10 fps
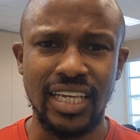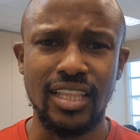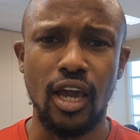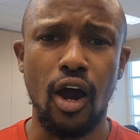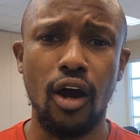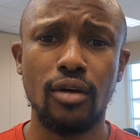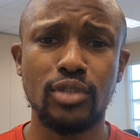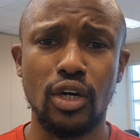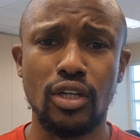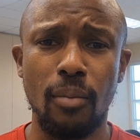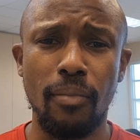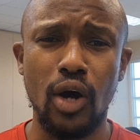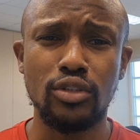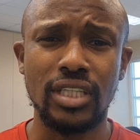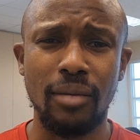See, the arms are the
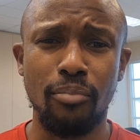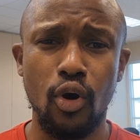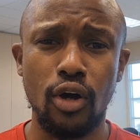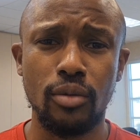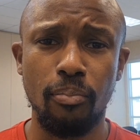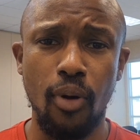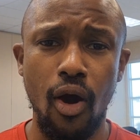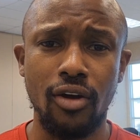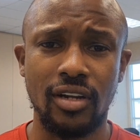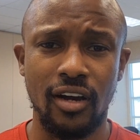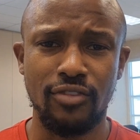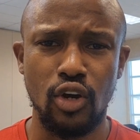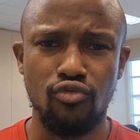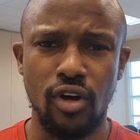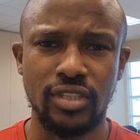most important part of
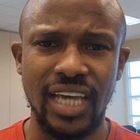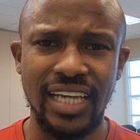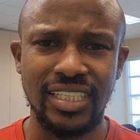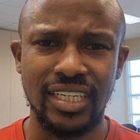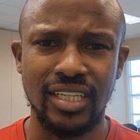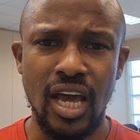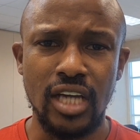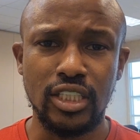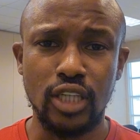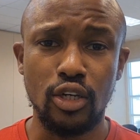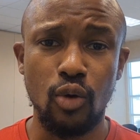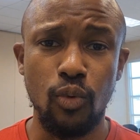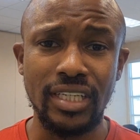your rotation. So you